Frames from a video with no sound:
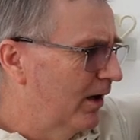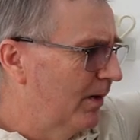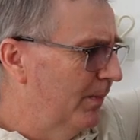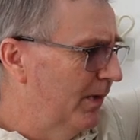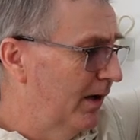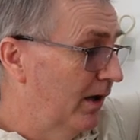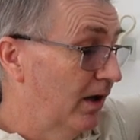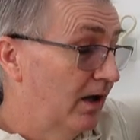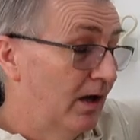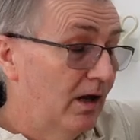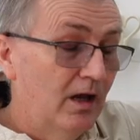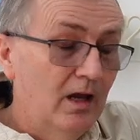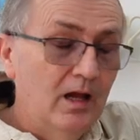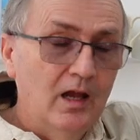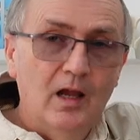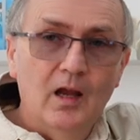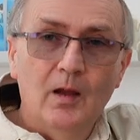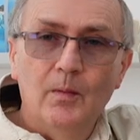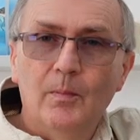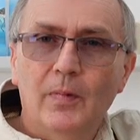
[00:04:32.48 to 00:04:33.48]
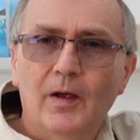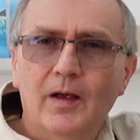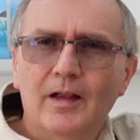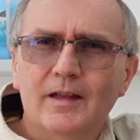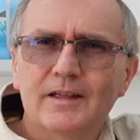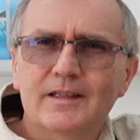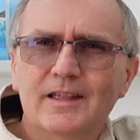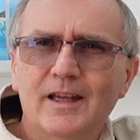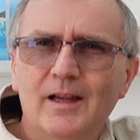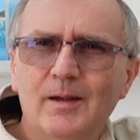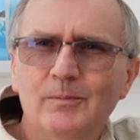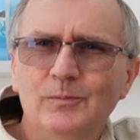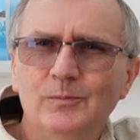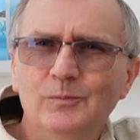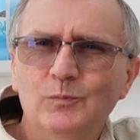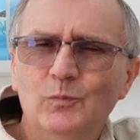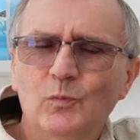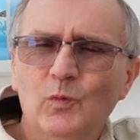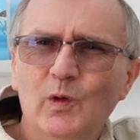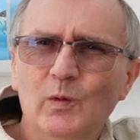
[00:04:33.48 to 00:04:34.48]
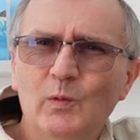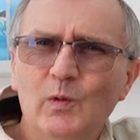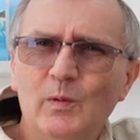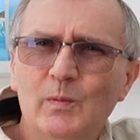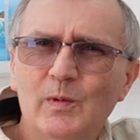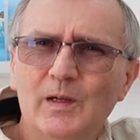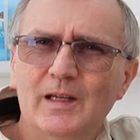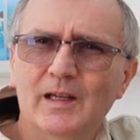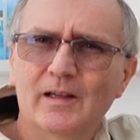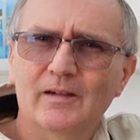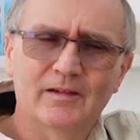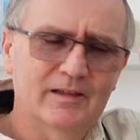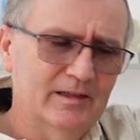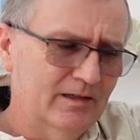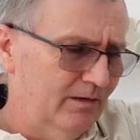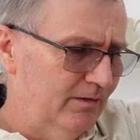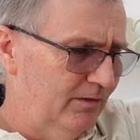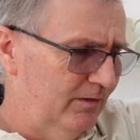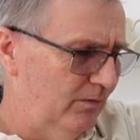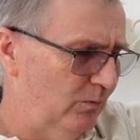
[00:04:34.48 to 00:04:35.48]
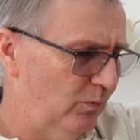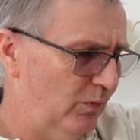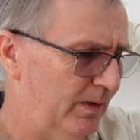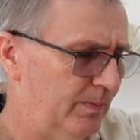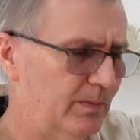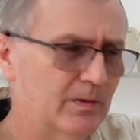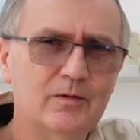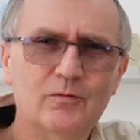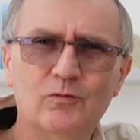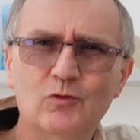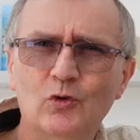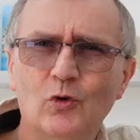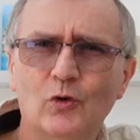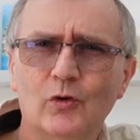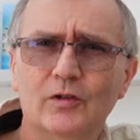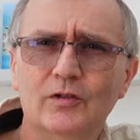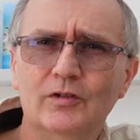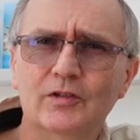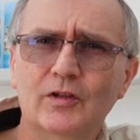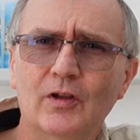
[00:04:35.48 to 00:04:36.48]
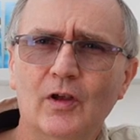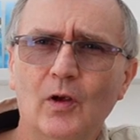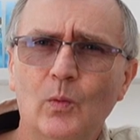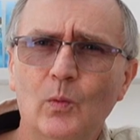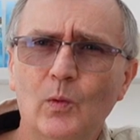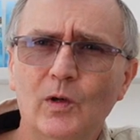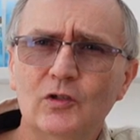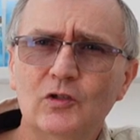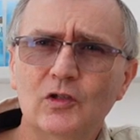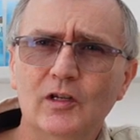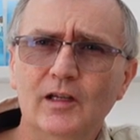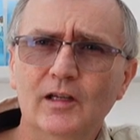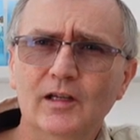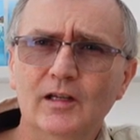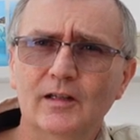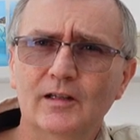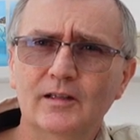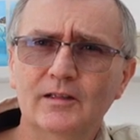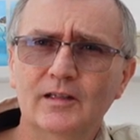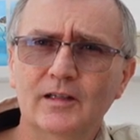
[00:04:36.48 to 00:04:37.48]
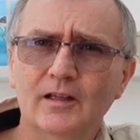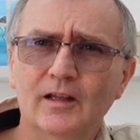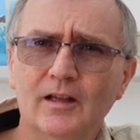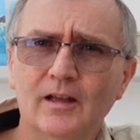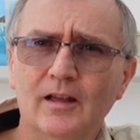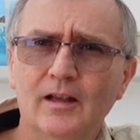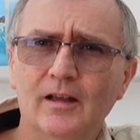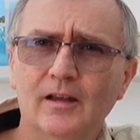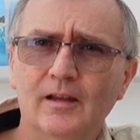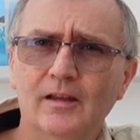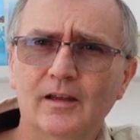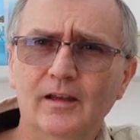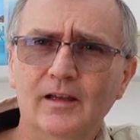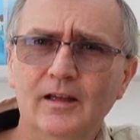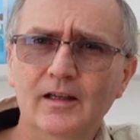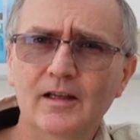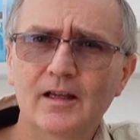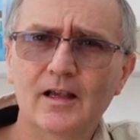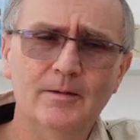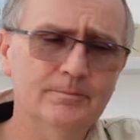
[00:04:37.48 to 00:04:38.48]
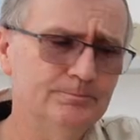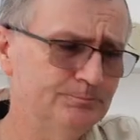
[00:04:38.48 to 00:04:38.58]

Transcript: Camilla? But we will be carrying our weapon of choice, which is the